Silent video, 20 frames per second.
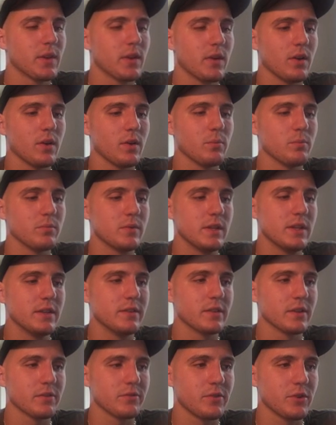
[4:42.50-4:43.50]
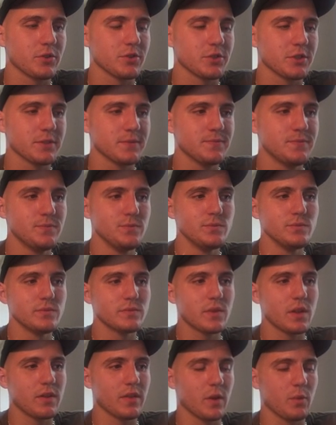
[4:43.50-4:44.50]
um, easing function,
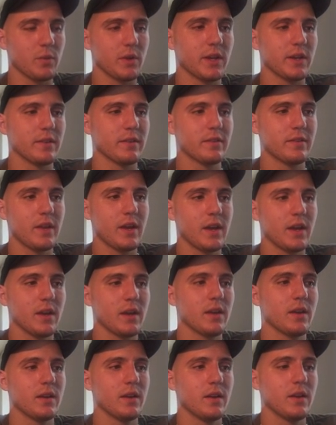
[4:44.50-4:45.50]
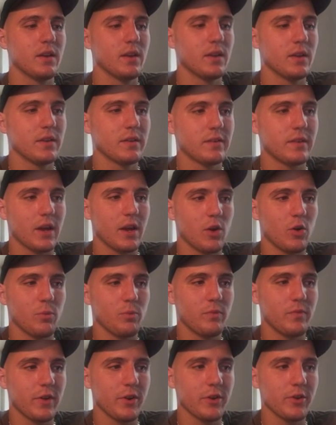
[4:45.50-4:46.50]
then we could say set
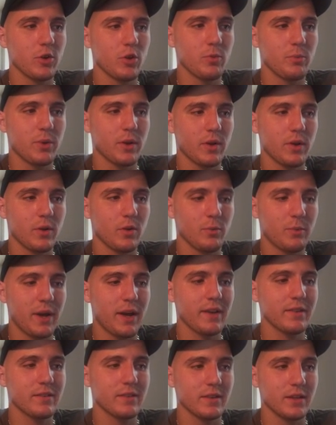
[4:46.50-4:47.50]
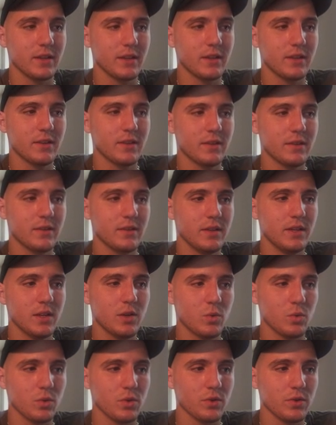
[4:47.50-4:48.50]
op variable opacity
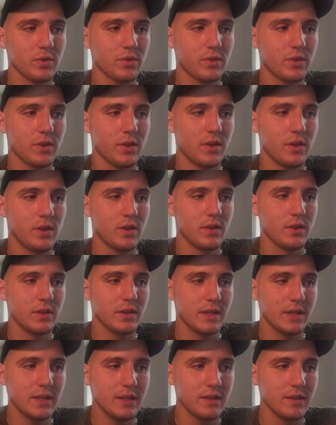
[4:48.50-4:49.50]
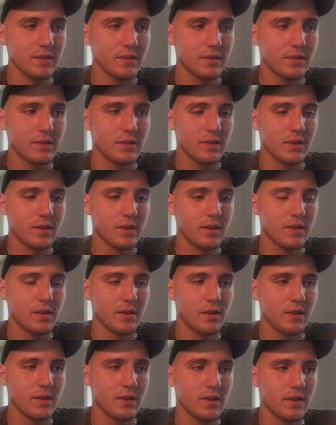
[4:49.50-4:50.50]
equals ease.
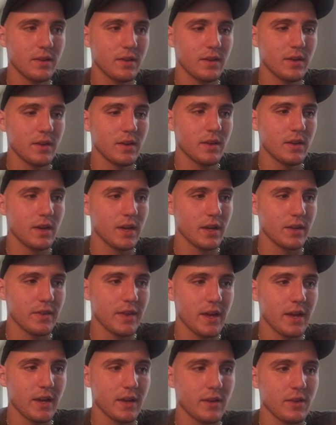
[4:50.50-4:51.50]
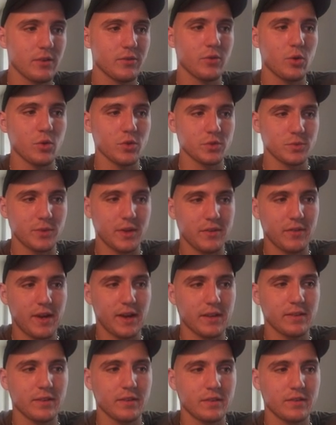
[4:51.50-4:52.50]
And then, of course, we have
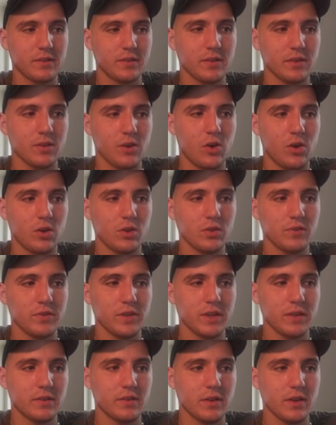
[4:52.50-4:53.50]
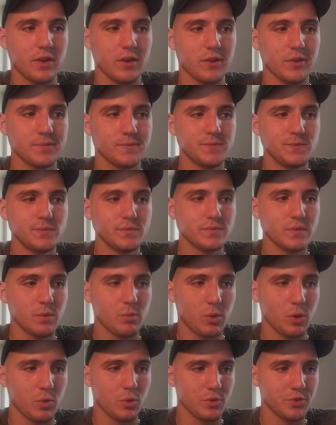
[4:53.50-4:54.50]
access to all of these here,
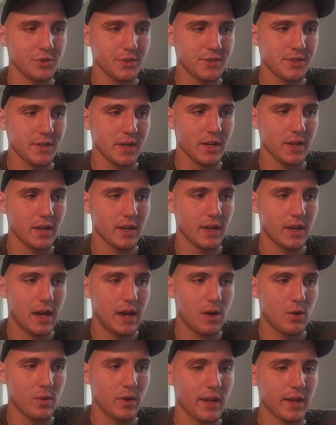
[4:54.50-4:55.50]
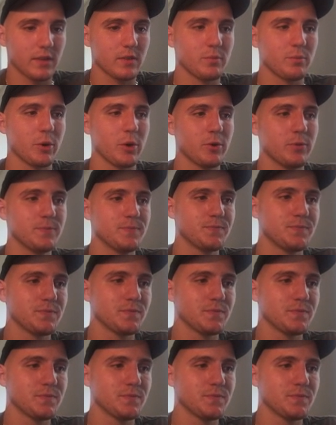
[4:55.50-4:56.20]
but we'll just say out expo.